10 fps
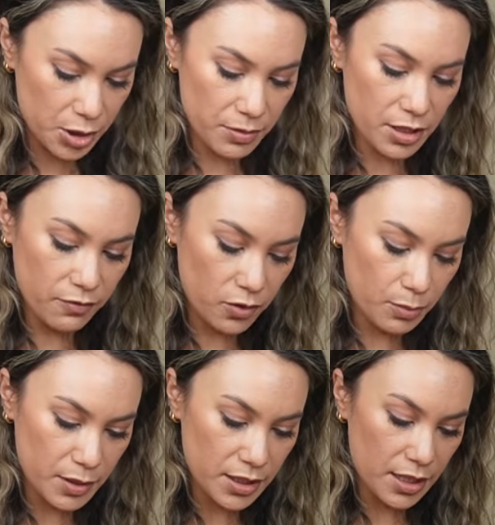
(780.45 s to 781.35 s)
to its full
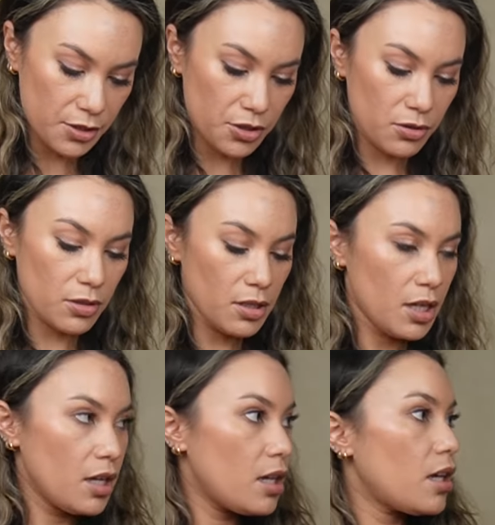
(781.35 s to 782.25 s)
potential.
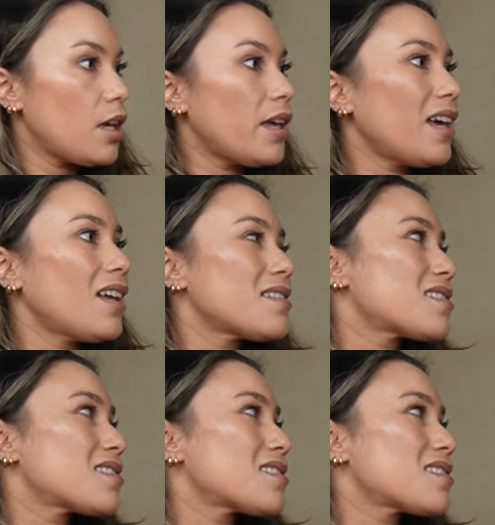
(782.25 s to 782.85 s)
And